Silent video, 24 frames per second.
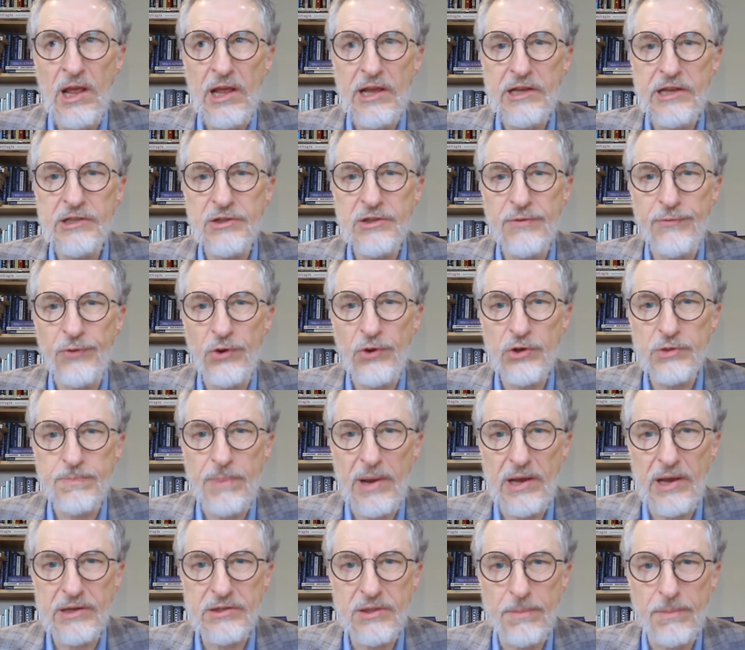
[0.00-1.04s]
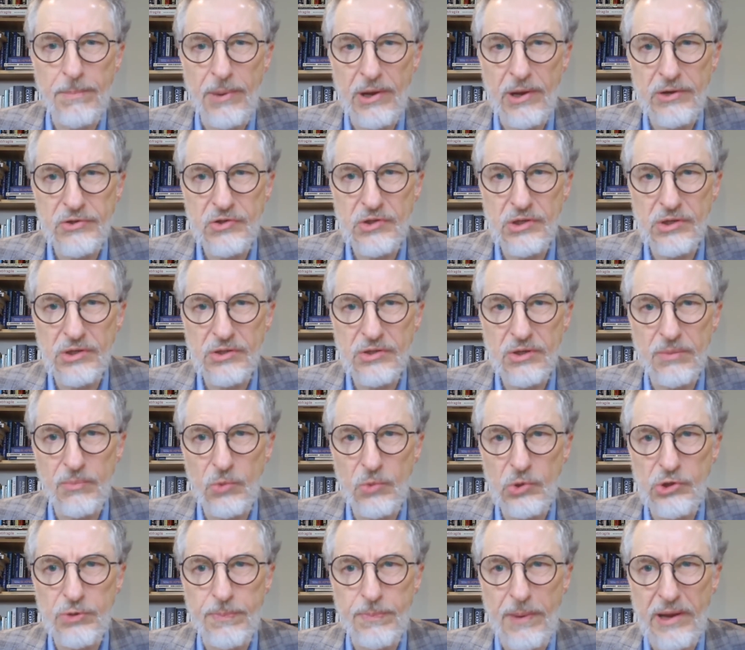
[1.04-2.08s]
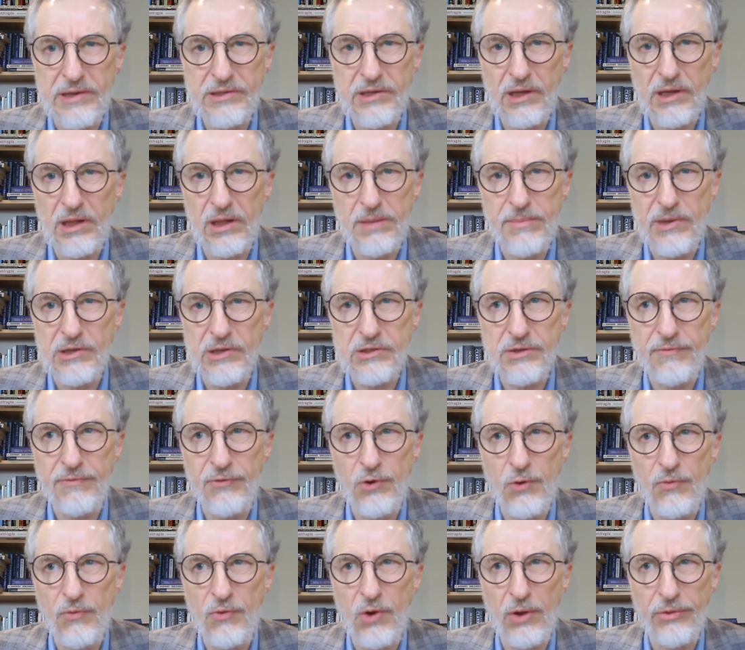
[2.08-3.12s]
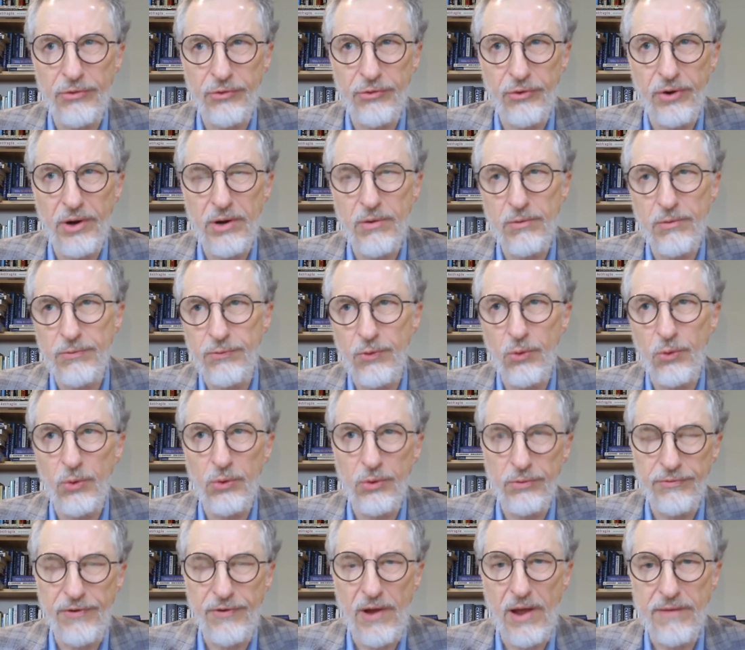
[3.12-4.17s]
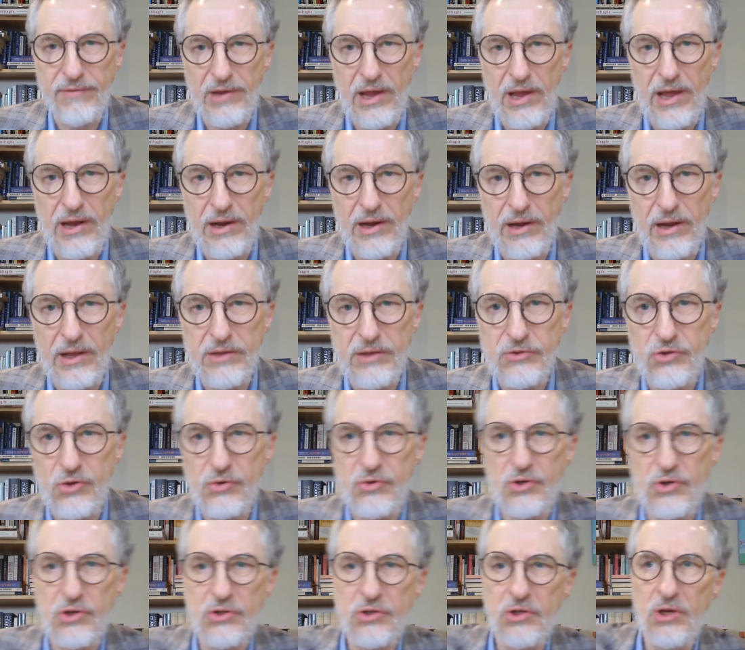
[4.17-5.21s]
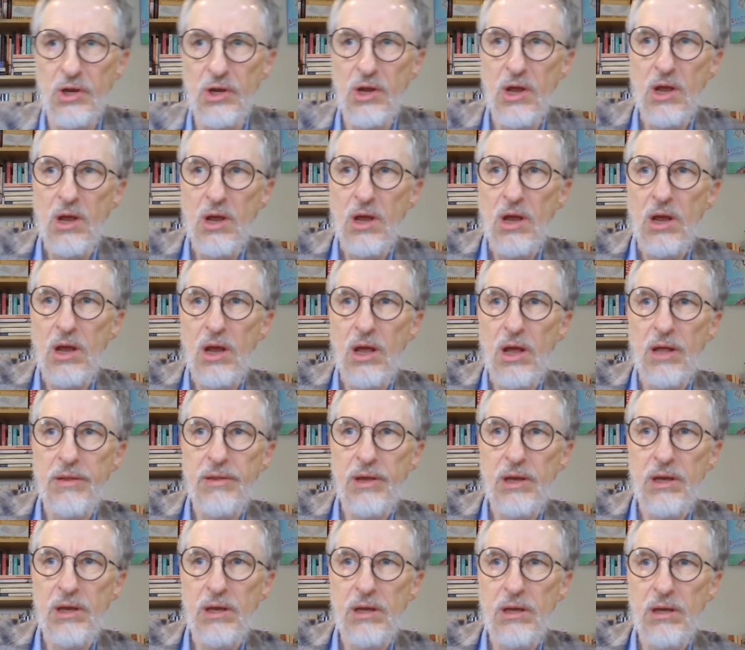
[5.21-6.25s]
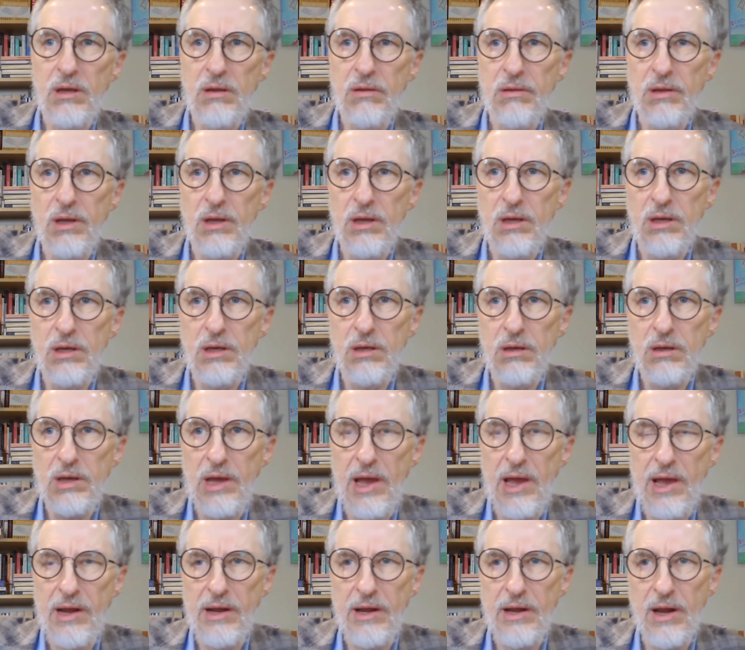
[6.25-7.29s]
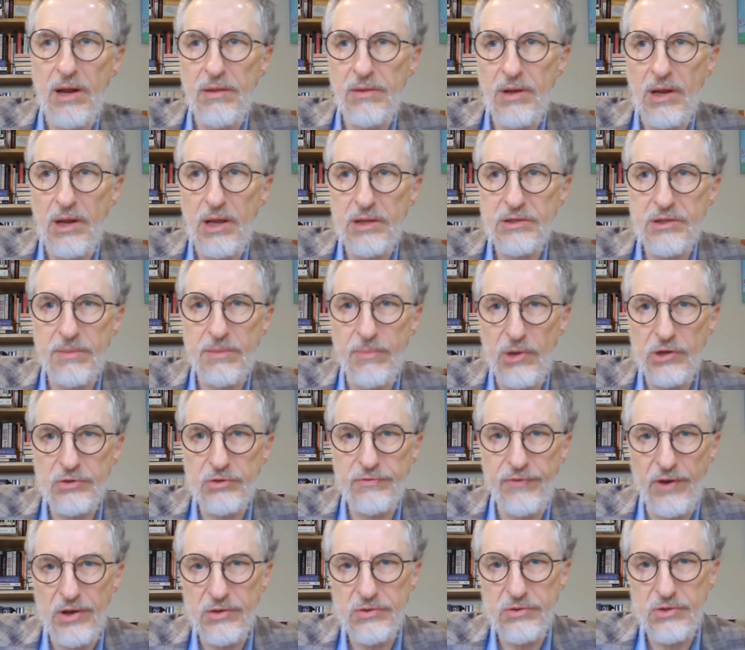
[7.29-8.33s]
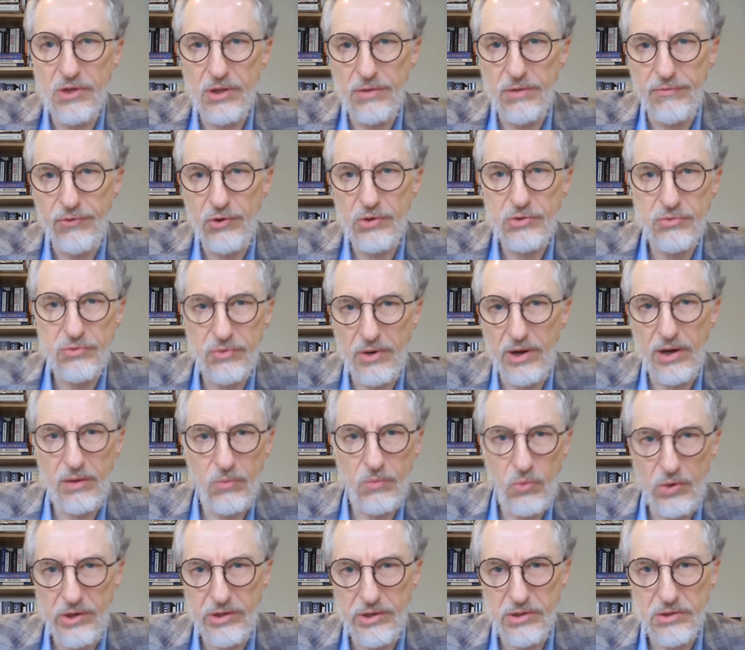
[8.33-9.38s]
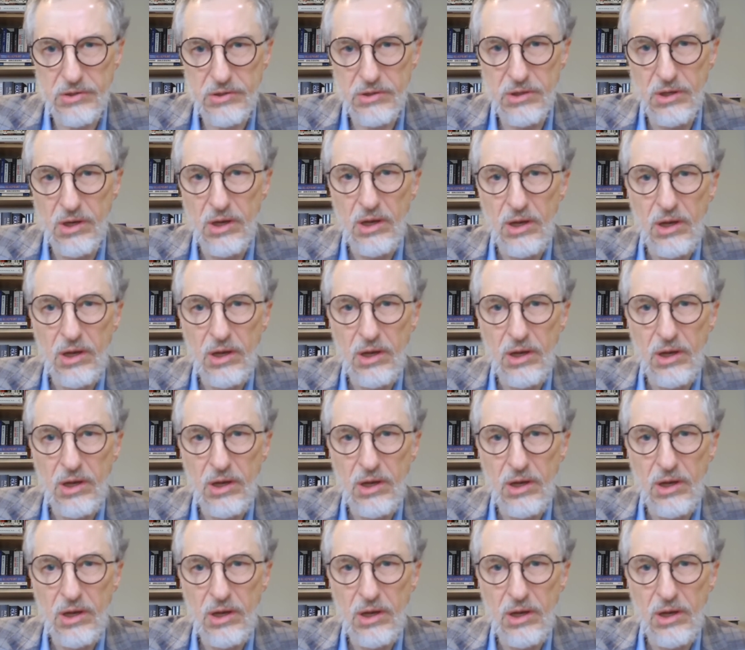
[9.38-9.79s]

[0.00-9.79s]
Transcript: is a first past the post system, which basically means if you've got 3 or 4 or 5 candidates, you just, the candidate that gets the most votes in the first round wins.